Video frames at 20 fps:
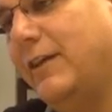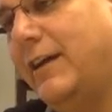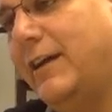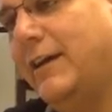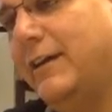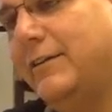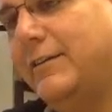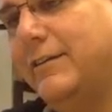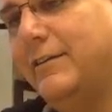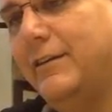
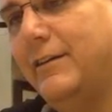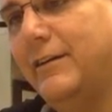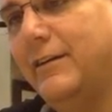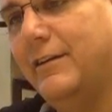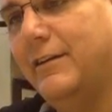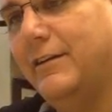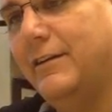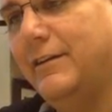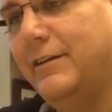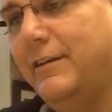that,
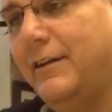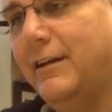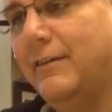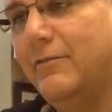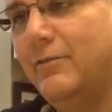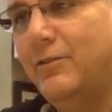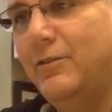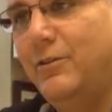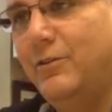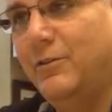uh, in the
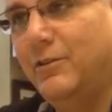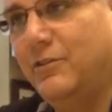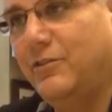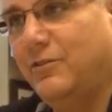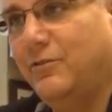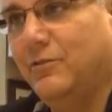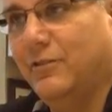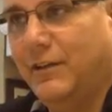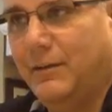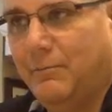afternoon,
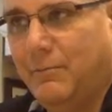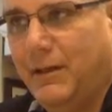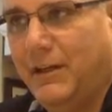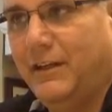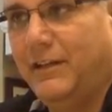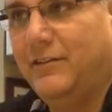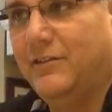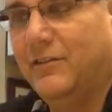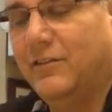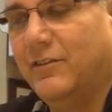it's usually
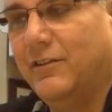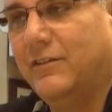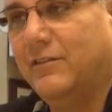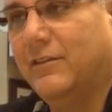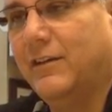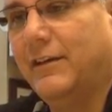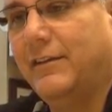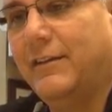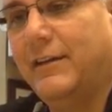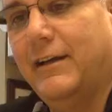meetings and
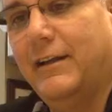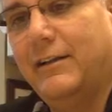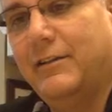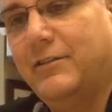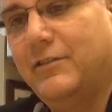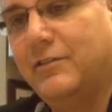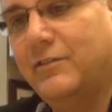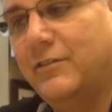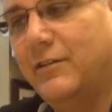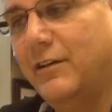things like that. I
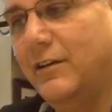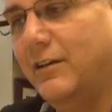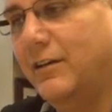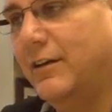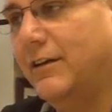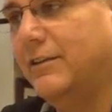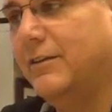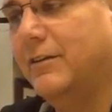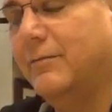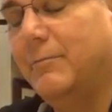just uh,
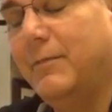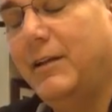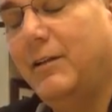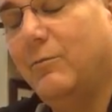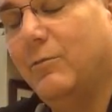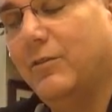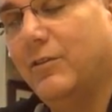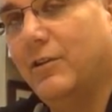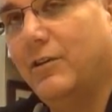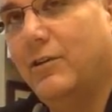got done
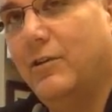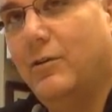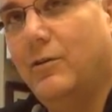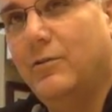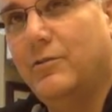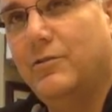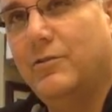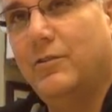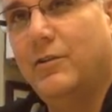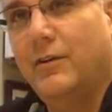meeting with a
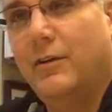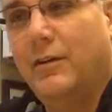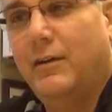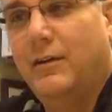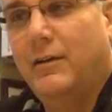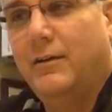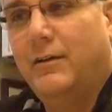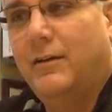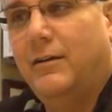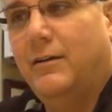coach
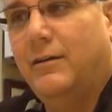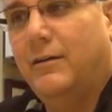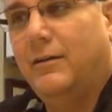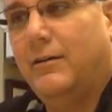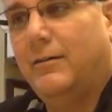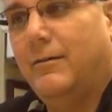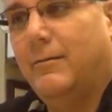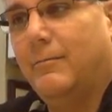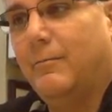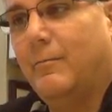
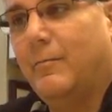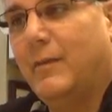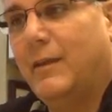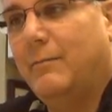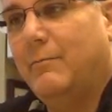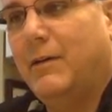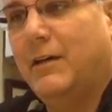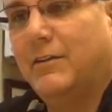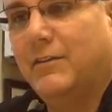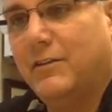um,
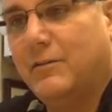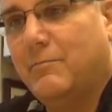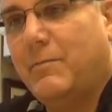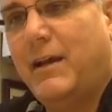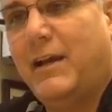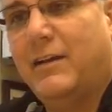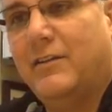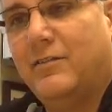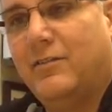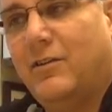about this
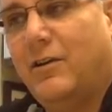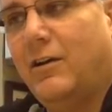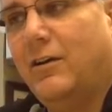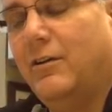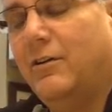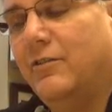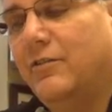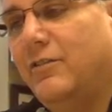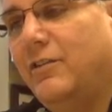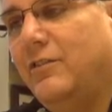past
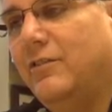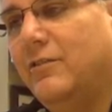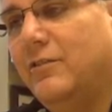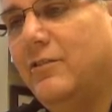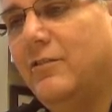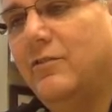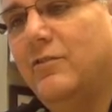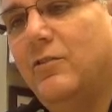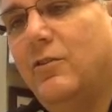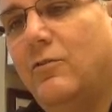soccer
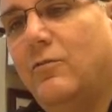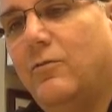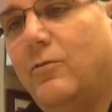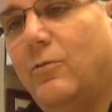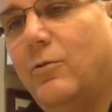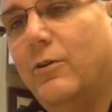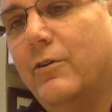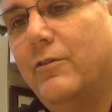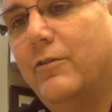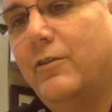season and so
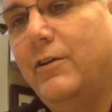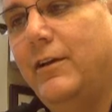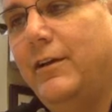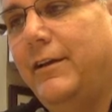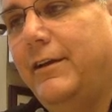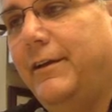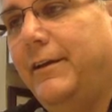forth.